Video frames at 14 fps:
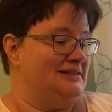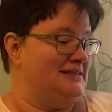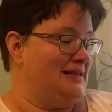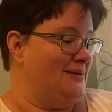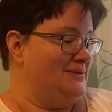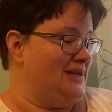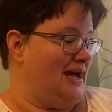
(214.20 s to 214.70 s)

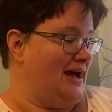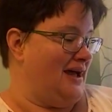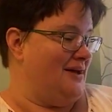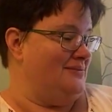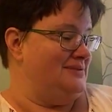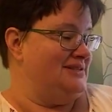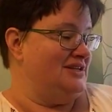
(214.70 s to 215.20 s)

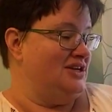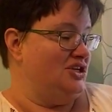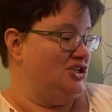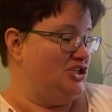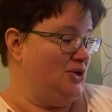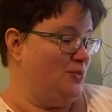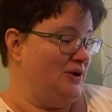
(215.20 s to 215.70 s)
Sometimes
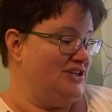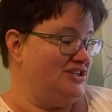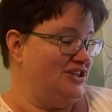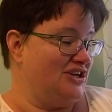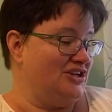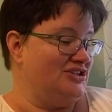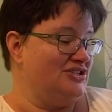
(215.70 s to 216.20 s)
she went to
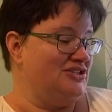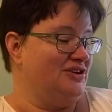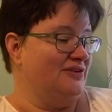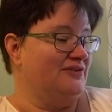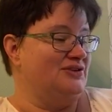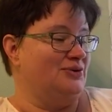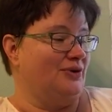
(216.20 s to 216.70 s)
the
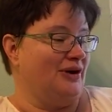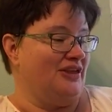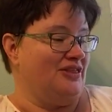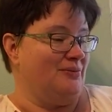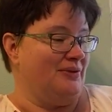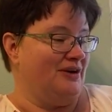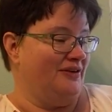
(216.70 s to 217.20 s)
conservatory in
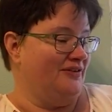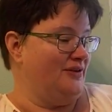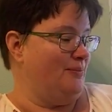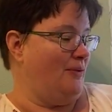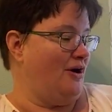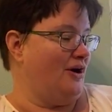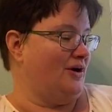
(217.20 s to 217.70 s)
the middle of the
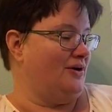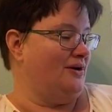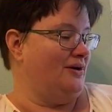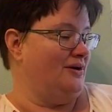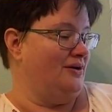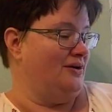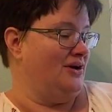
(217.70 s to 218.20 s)
park.
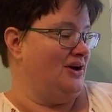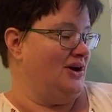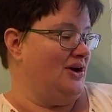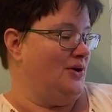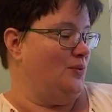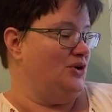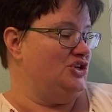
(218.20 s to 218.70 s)

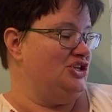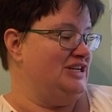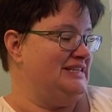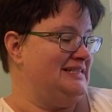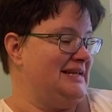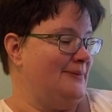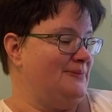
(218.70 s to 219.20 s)
When she
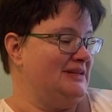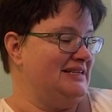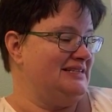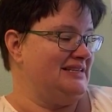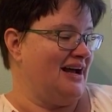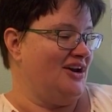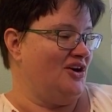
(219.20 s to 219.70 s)
stepped
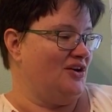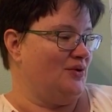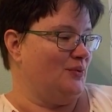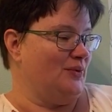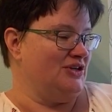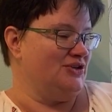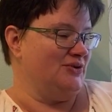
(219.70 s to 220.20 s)
inside on a
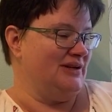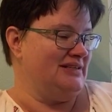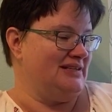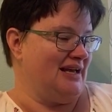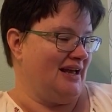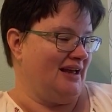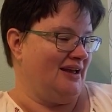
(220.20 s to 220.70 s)
wintry
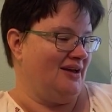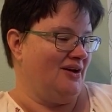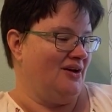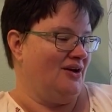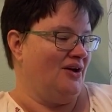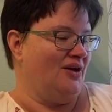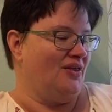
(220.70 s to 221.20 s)
day,
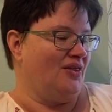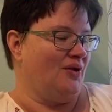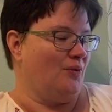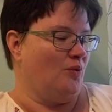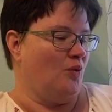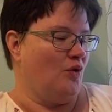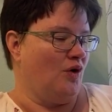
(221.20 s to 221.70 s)
the
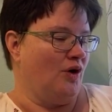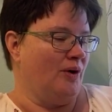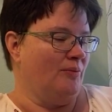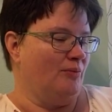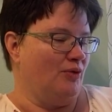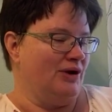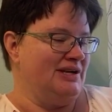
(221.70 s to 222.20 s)

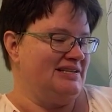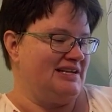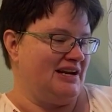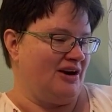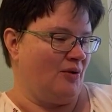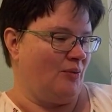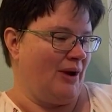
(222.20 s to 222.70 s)
warm, moist
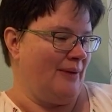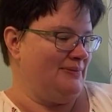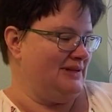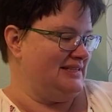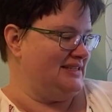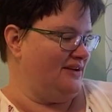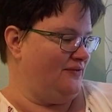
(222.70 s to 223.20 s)
air wrapped
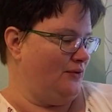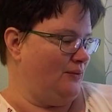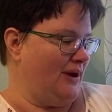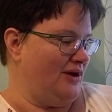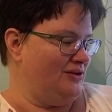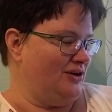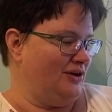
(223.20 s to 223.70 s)
itself
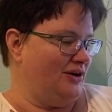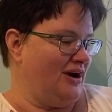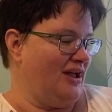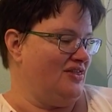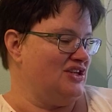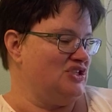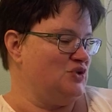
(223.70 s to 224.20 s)
around her
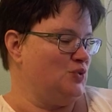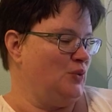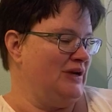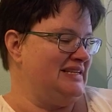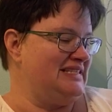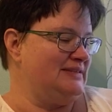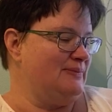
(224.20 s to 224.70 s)
and the
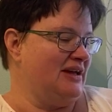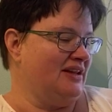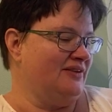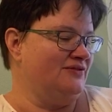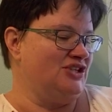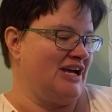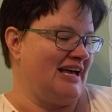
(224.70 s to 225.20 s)
sweet smell
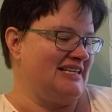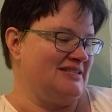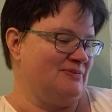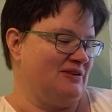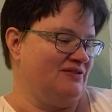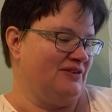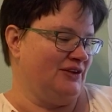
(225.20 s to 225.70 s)
of
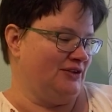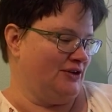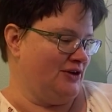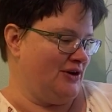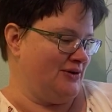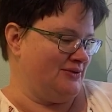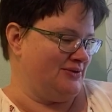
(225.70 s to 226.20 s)
jasmine filled her
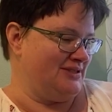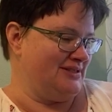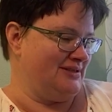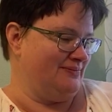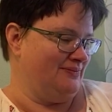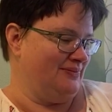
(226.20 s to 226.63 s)
nose.